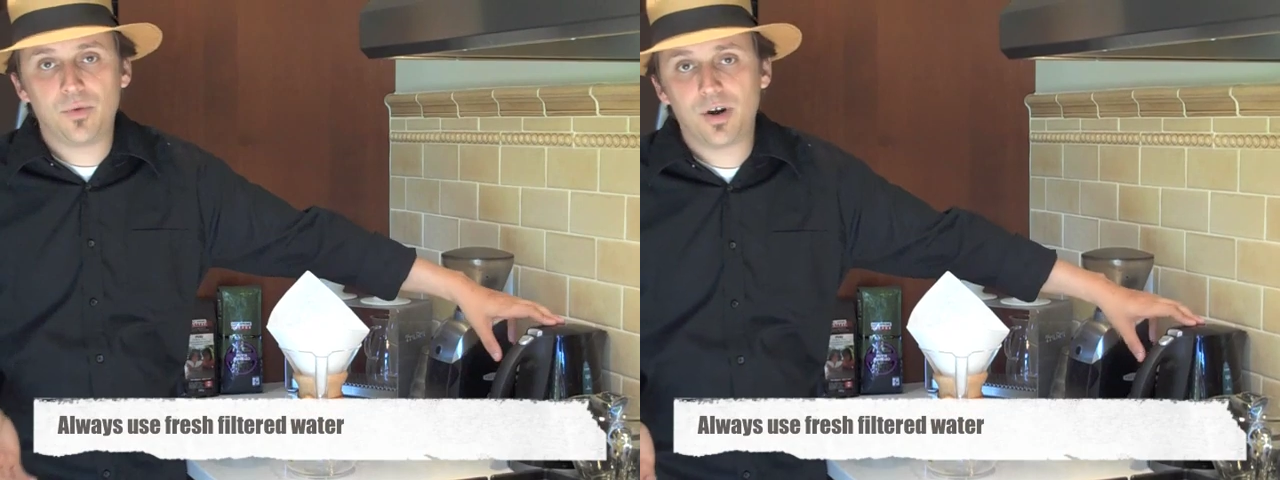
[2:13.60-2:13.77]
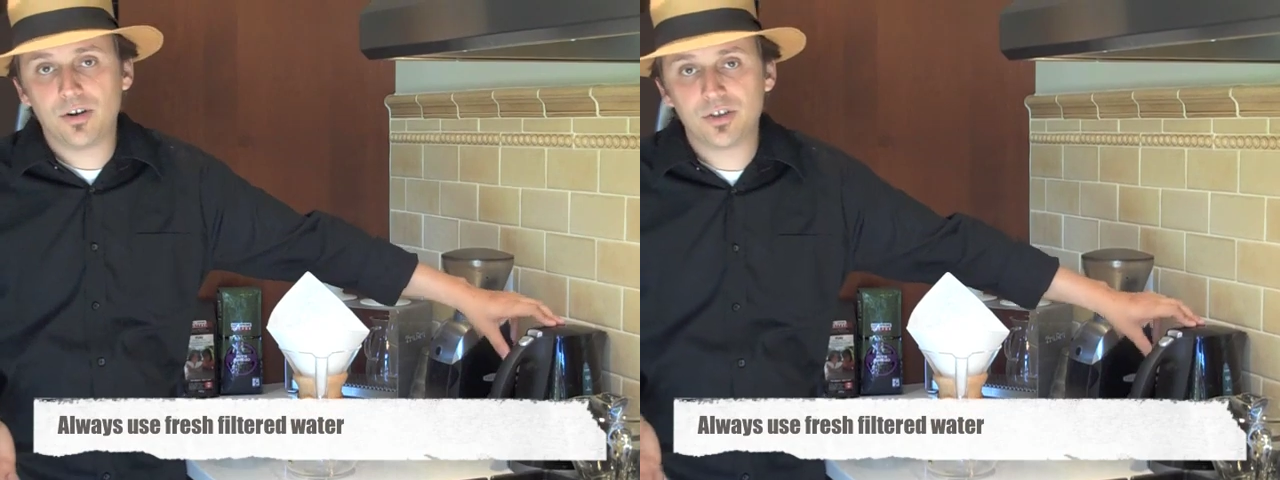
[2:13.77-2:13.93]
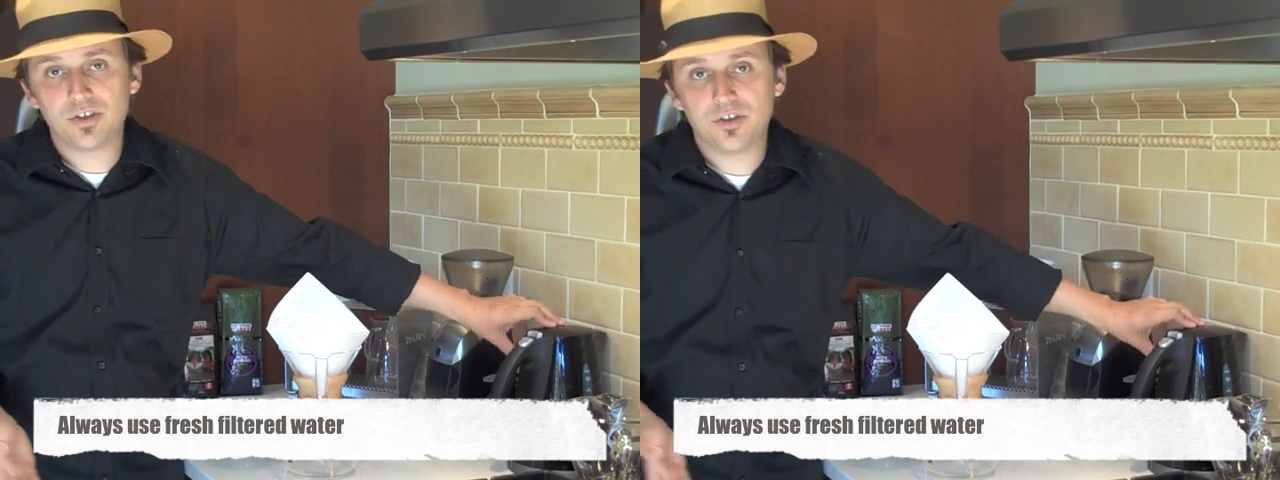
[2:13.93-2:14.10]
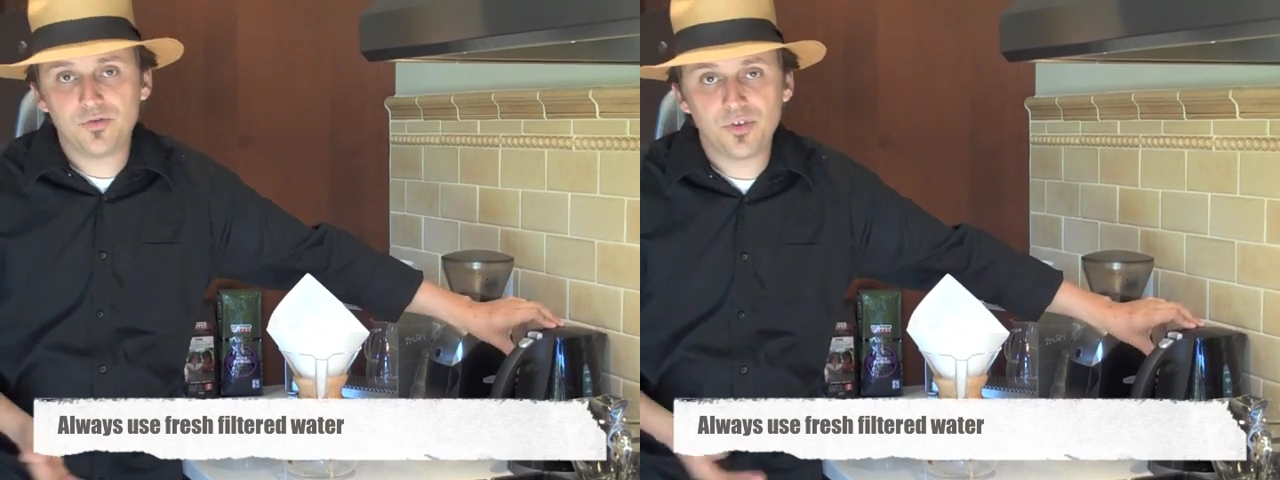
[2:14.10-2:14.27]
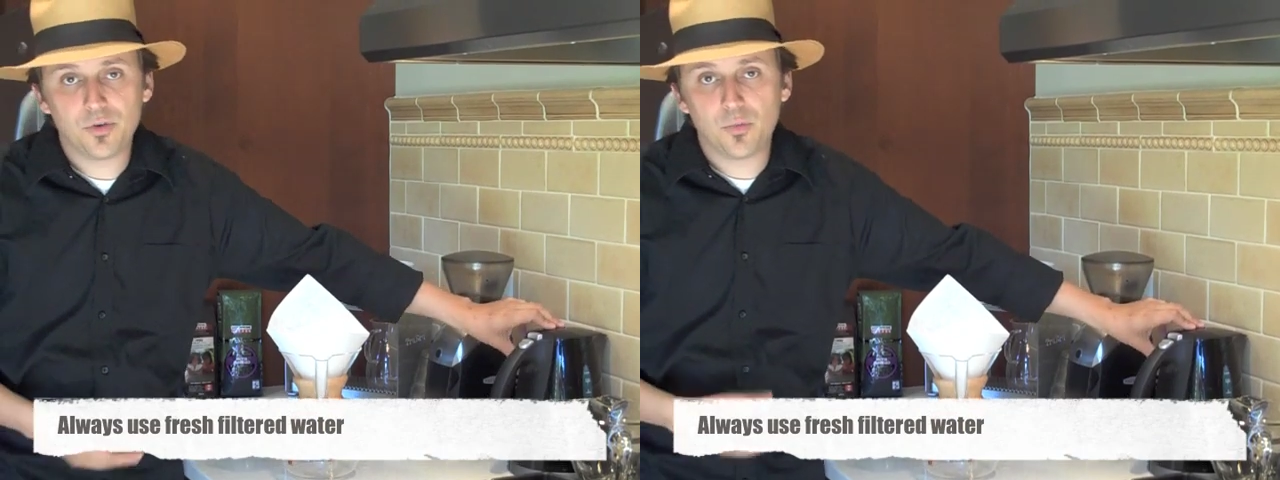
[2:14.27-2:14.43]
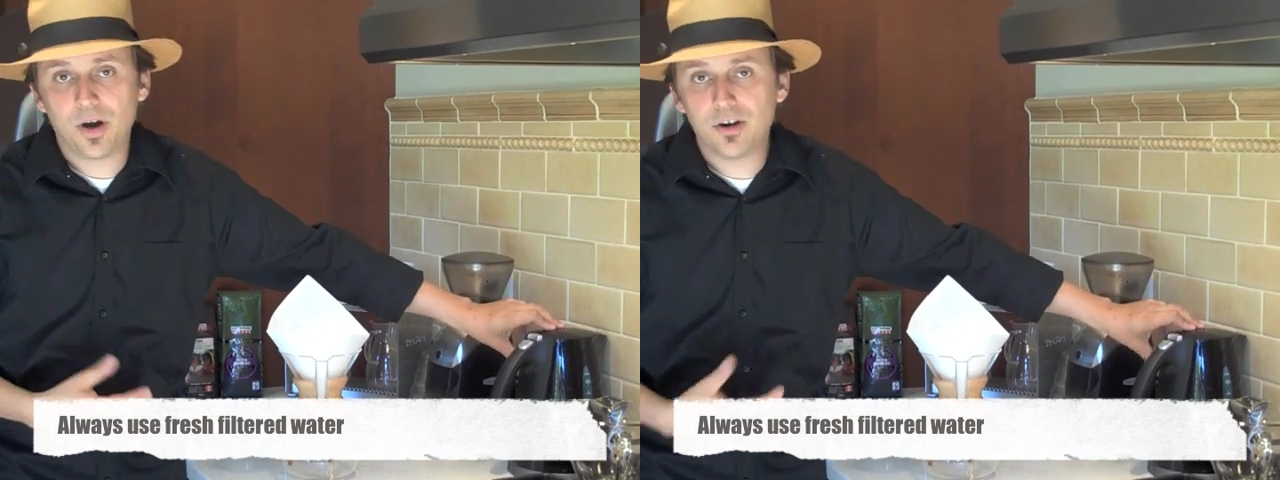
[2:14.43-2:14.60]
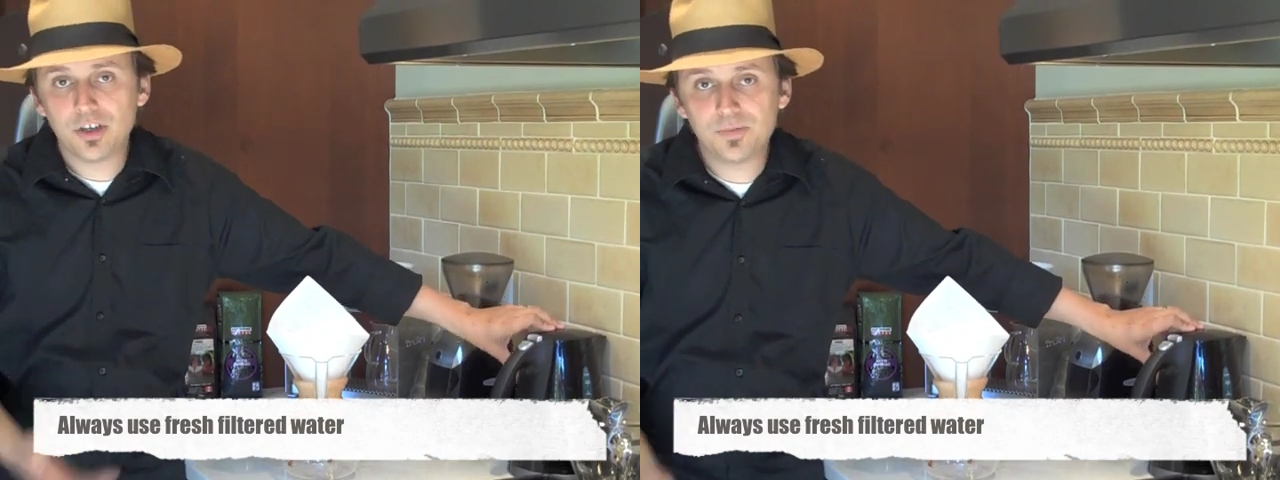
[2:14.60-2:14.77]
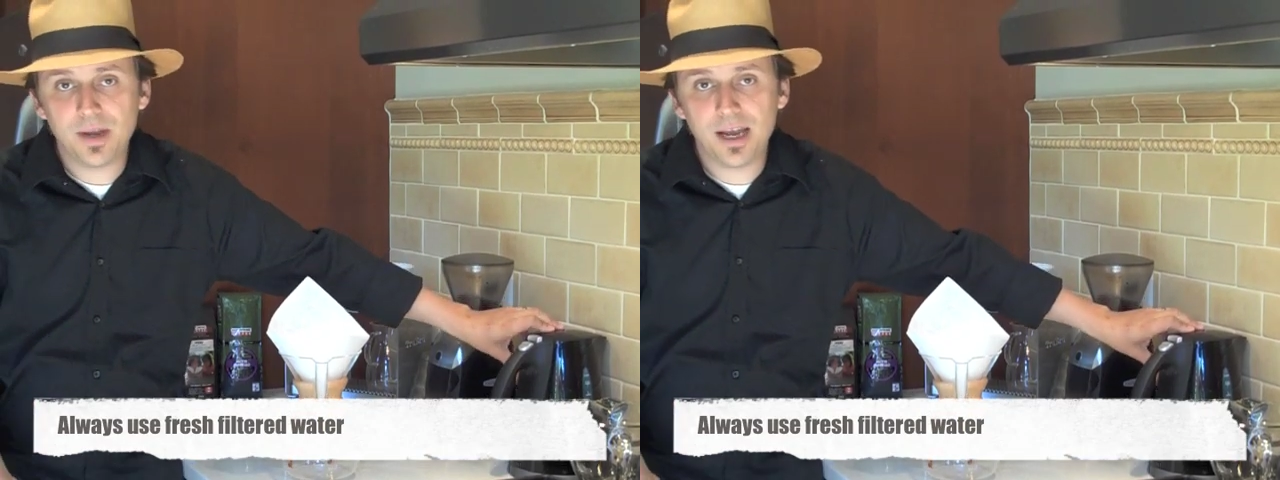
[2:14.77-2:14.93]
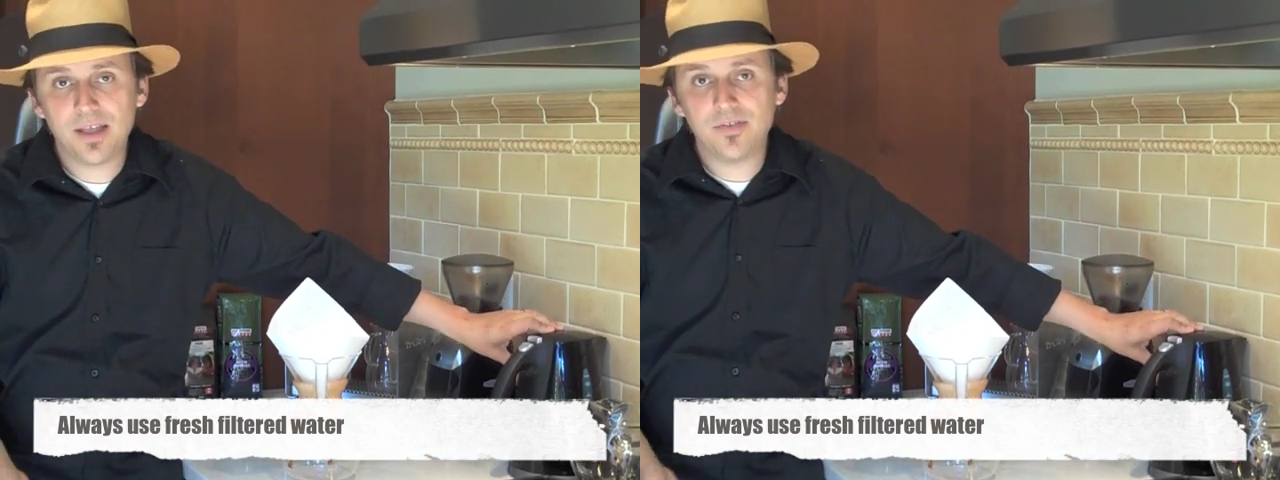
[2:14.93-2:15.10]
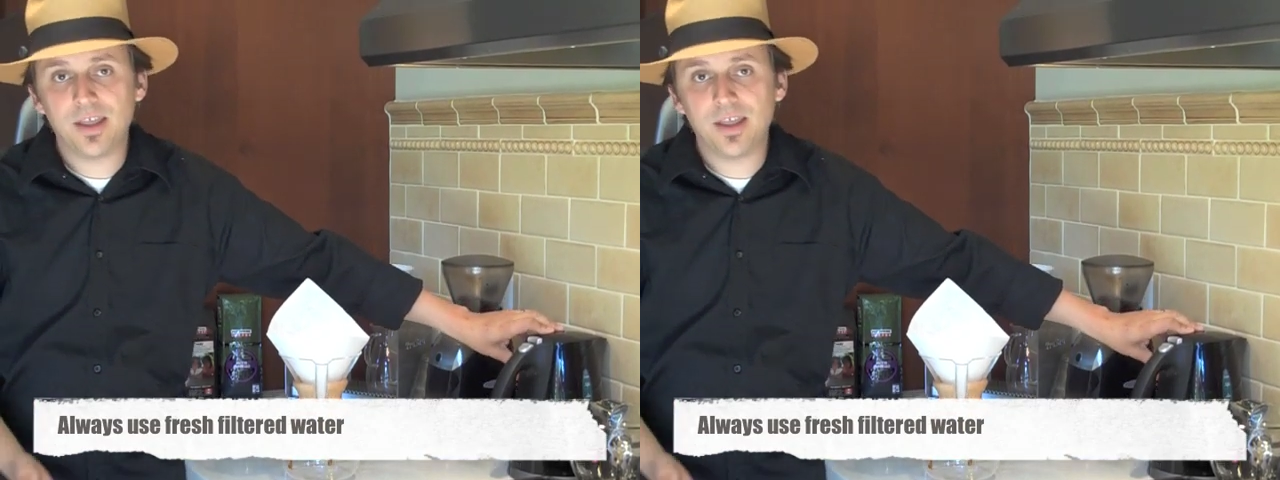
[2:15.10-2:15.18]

water. So if your water is bad,